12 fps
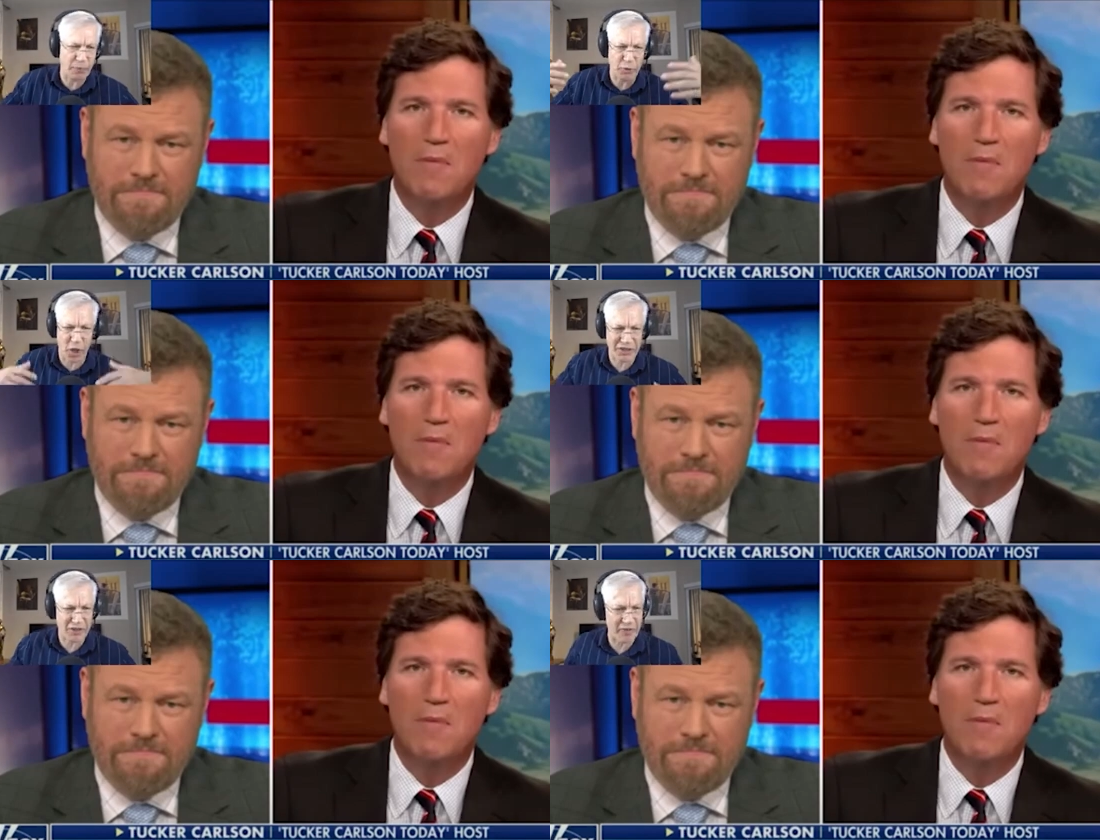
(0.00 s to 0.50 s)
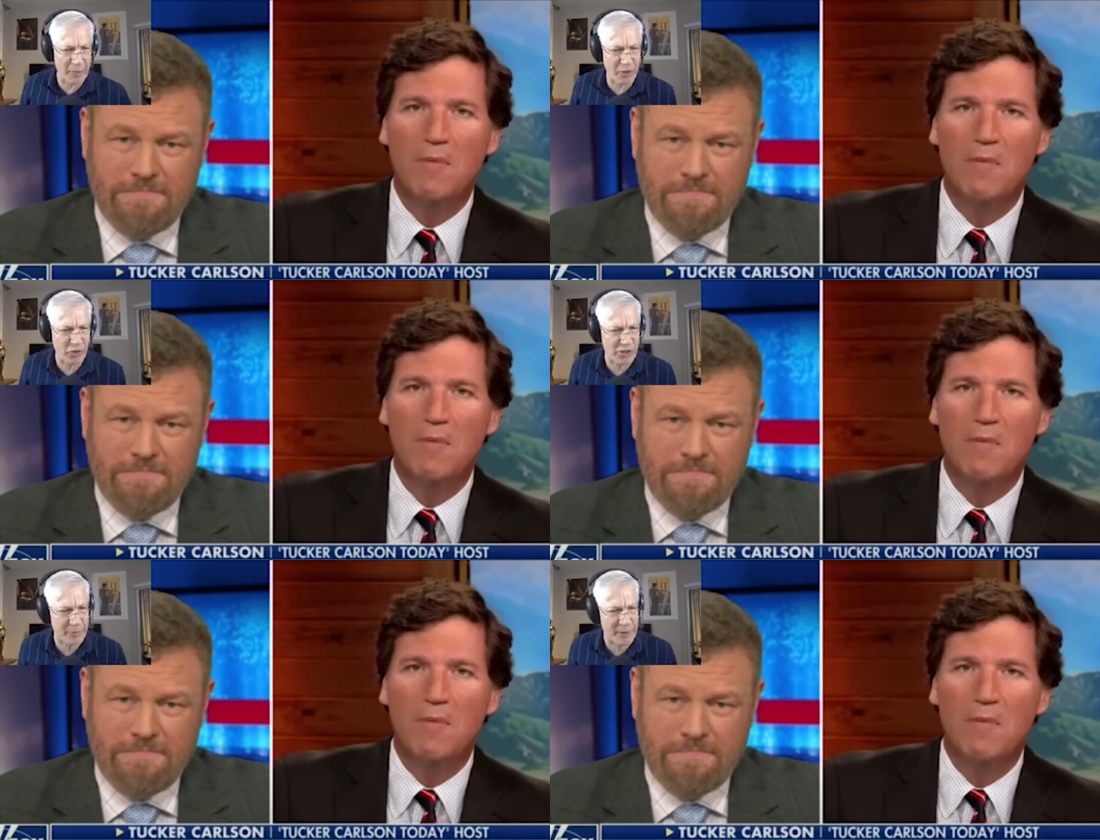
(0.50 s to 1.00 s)
Speaker 1: Lots of
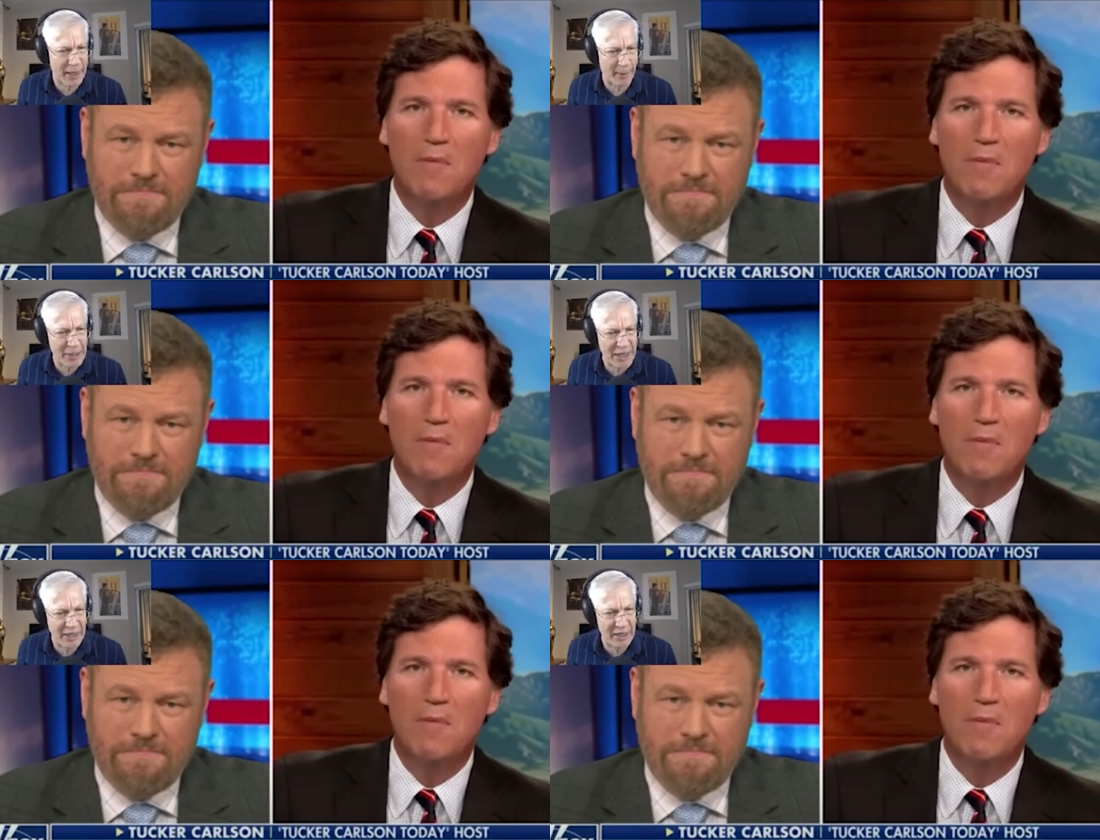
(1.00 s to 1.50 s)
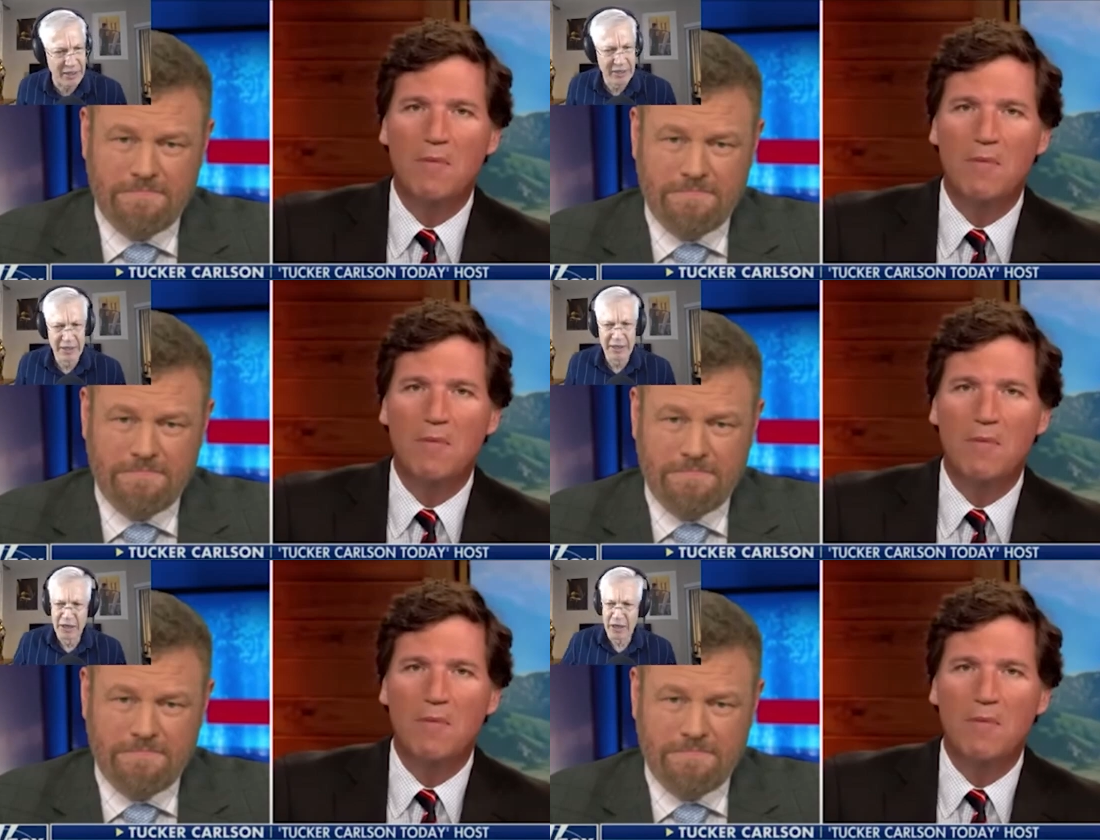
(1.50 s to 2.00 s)
immigrants have been coming in
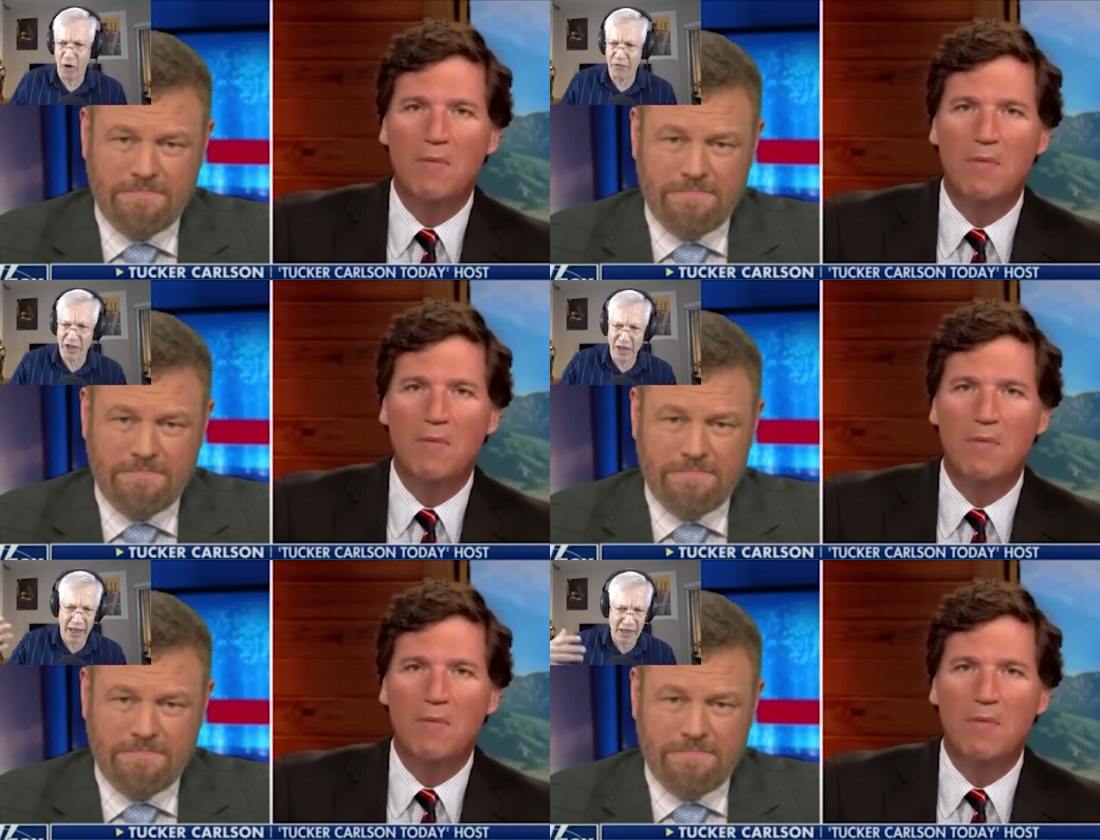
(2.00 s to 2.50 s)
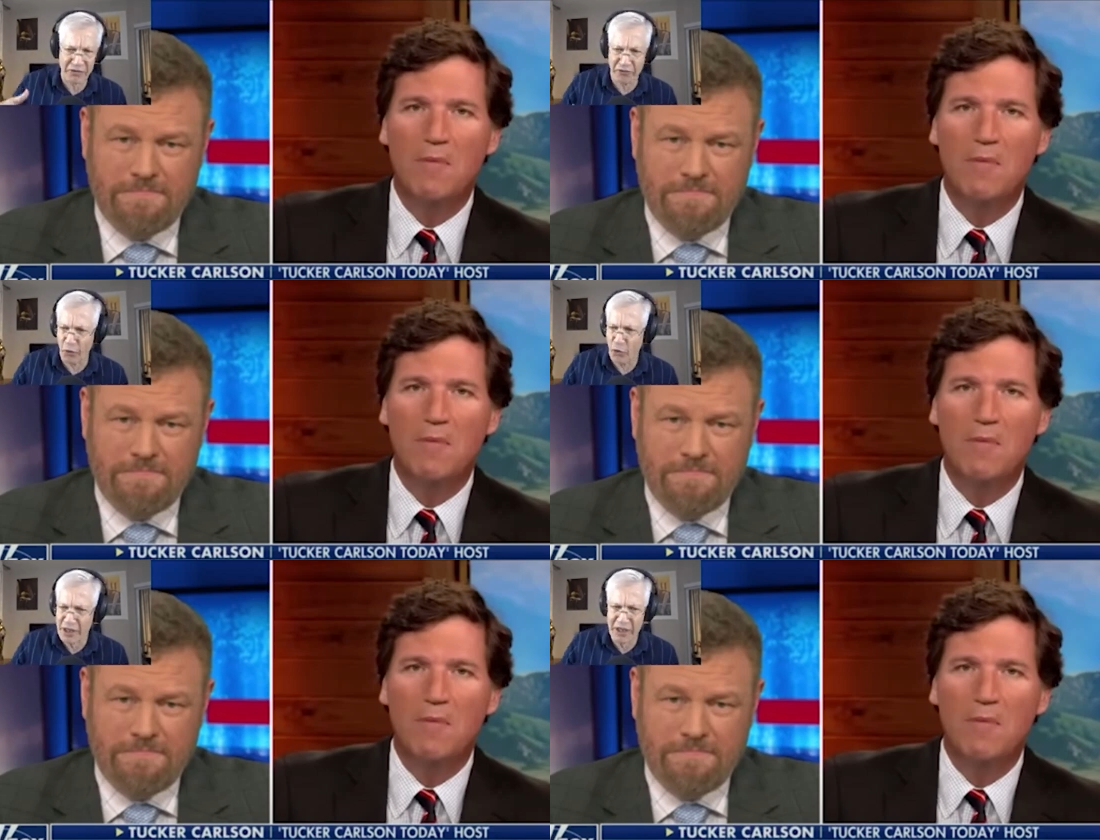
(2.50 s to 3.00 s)
over the last
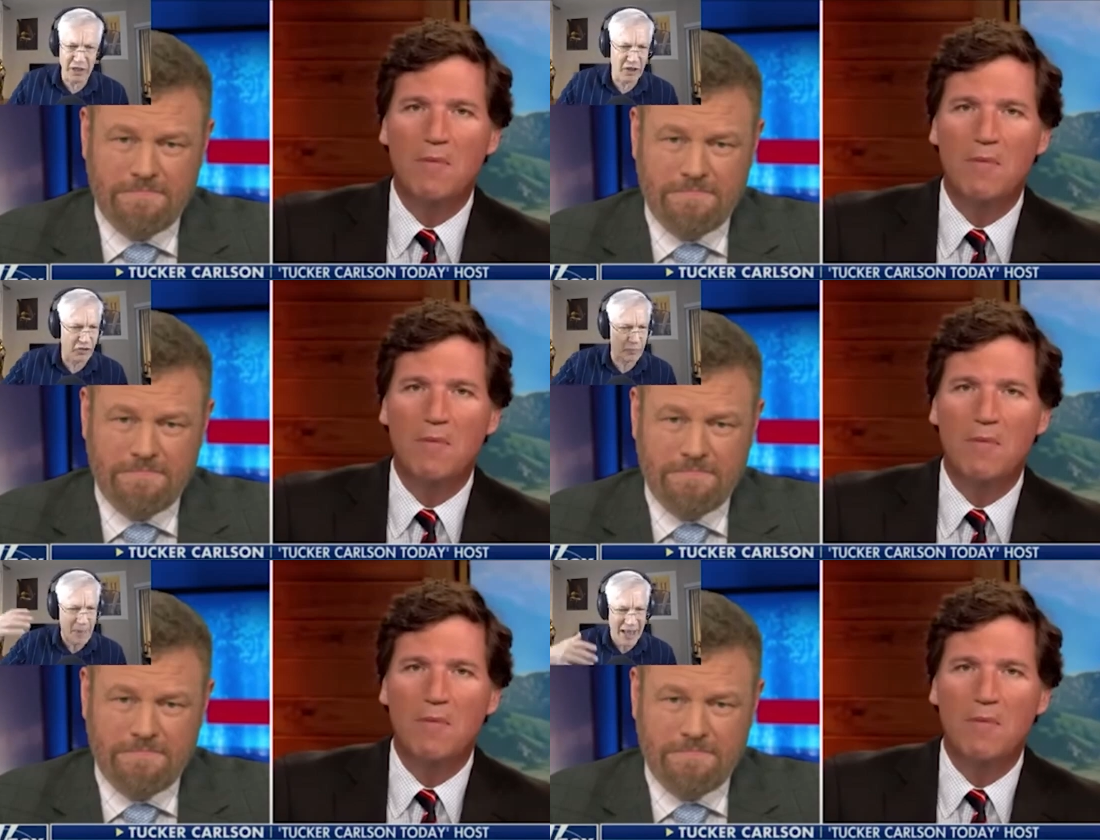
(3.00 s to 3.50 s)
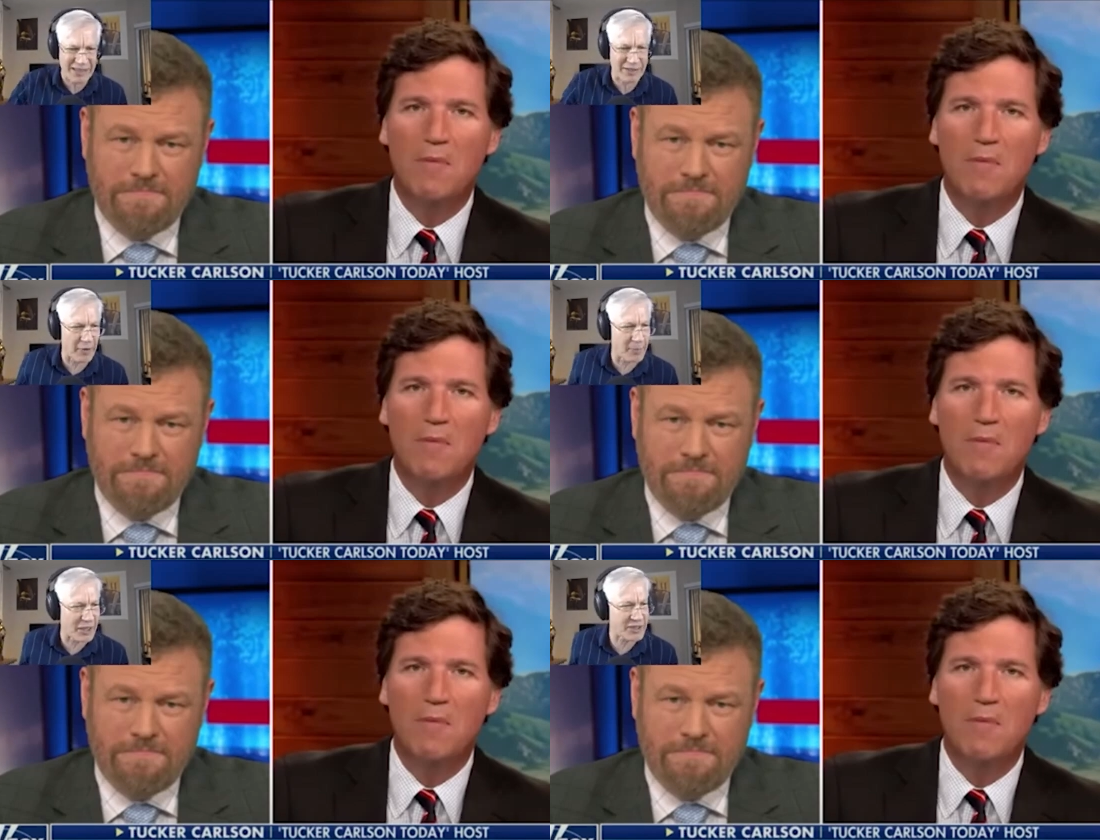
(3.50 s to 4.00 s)
forty years.
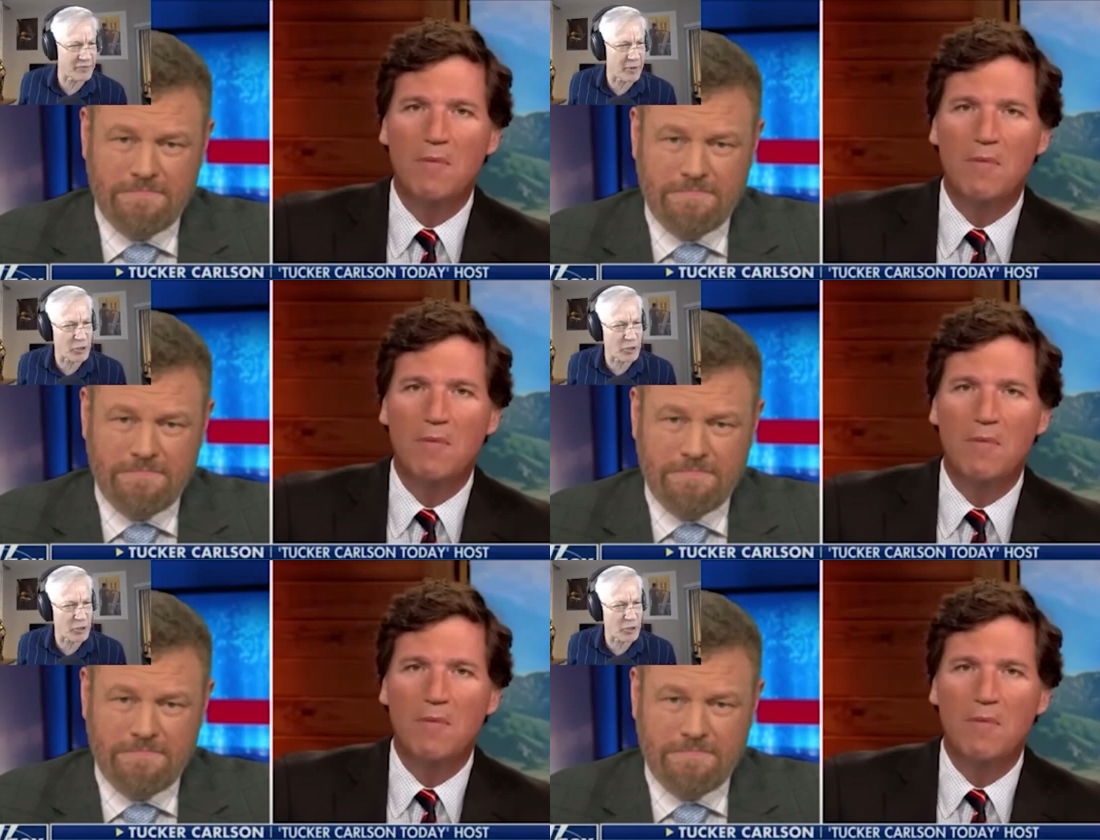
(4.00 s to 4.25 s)
Massive amounts of